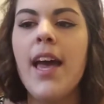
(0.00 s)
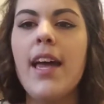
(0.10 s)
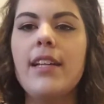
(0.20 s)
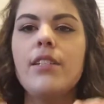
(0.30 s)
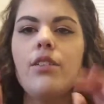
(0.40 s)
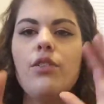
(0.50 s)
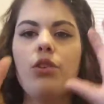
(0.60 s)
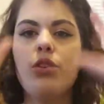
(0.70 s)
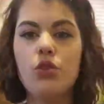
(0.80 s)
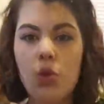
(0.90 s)
and
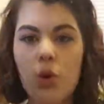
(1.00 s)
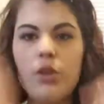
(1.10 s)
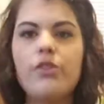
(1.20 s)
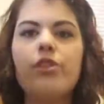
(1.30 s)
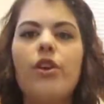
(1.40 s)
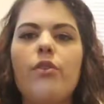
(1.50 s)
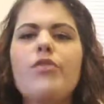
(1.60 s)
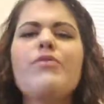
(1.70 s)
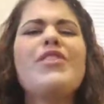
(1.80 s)
the doors, you know, you,